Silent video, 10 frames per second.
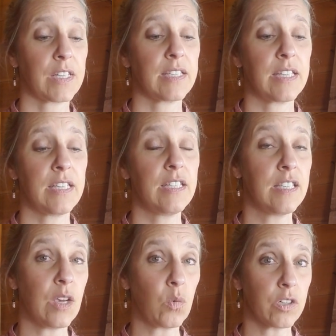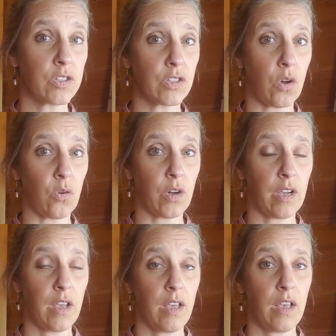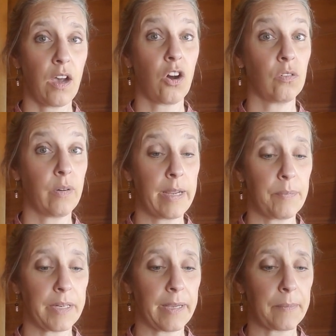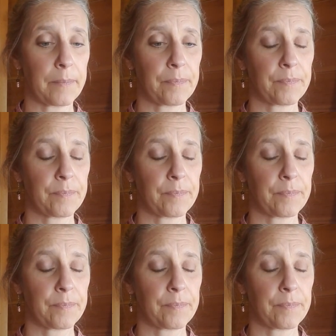Seeds that were sown are ripening.